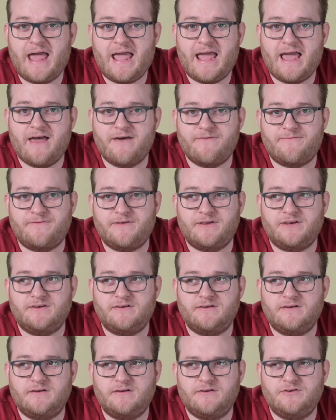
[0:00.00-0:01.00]
AF-D
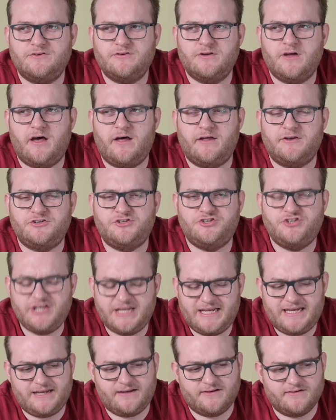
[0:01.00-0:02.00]

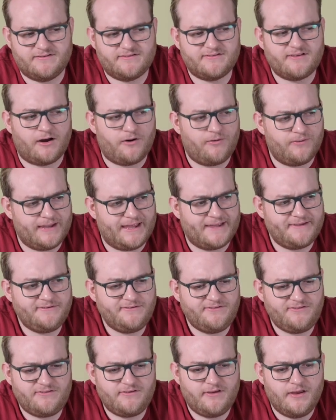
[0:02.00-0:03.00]
G-style
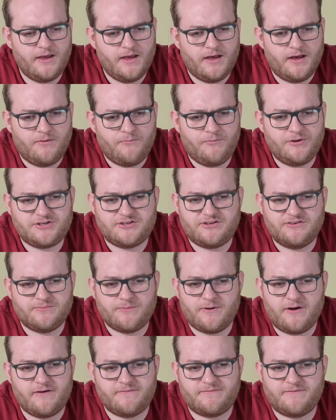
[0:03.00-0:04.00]
lens, which is
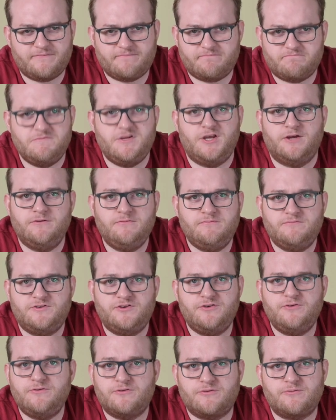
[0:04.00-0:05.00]
worth, you know,
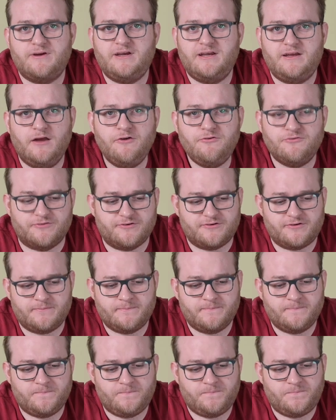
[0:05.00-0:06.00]
£200-£300.
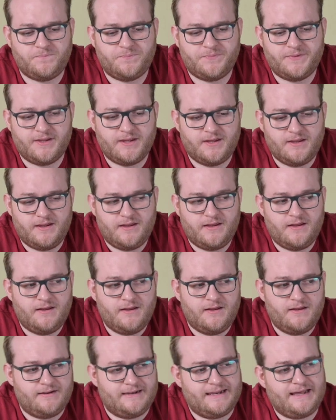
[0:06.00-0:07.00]

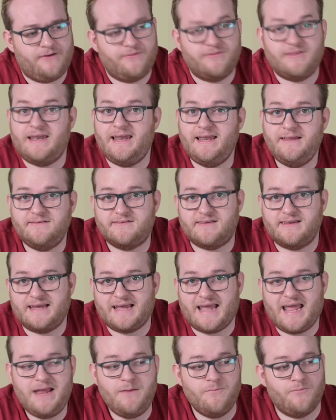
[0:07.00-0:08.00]
Now, the lens that it
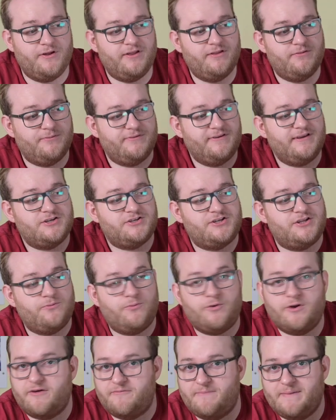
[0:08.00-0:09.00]
came with was actually the
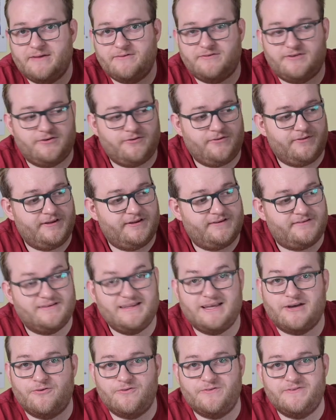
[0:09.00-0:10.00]
one I've mounted on this
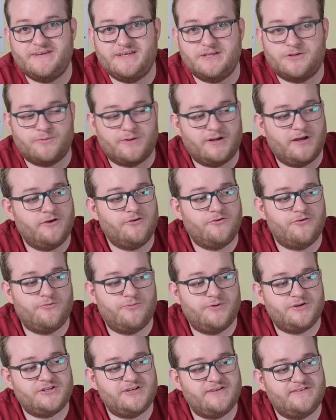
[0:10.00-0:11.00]
Nikon D300,
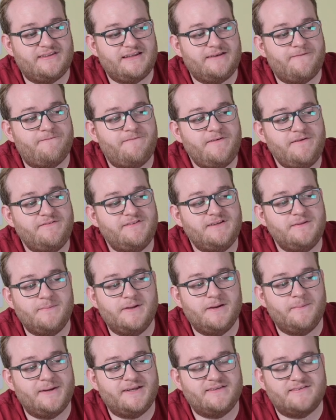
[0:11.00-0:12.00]
which is the
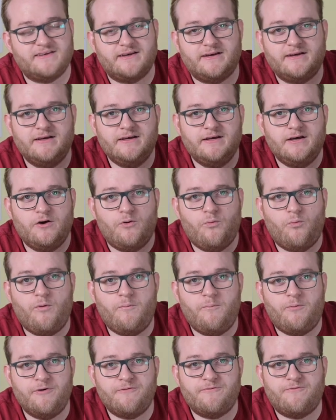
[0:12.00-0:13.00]
50mm
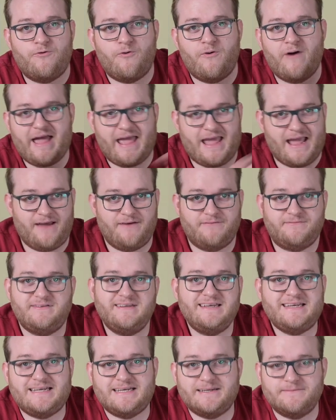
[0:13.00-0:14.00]
1.4
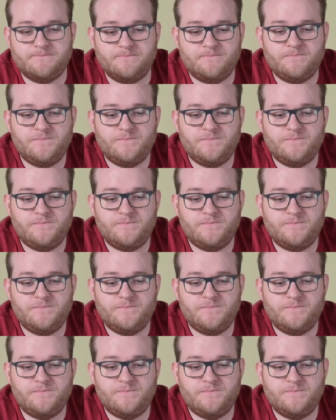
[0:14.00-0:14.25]
AF-D.